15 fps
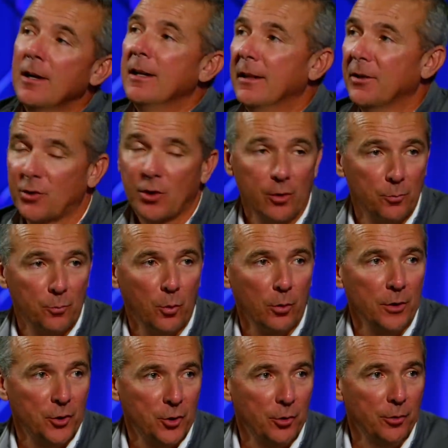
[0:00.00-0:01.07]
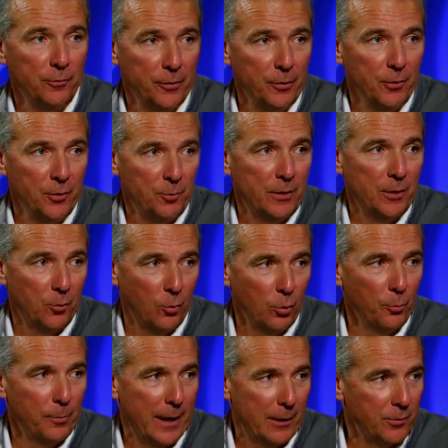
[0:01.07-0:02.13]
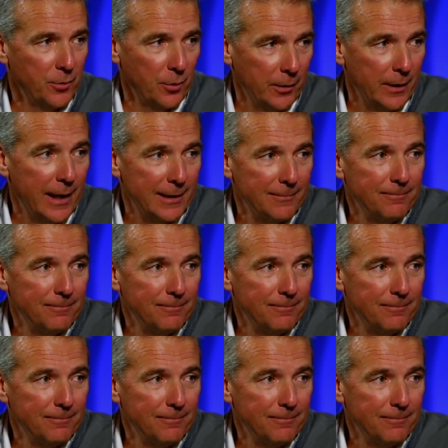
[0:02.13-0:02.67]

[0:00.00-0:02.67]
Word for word: Let's go to the board and show the viewers what the quarterback was looking at.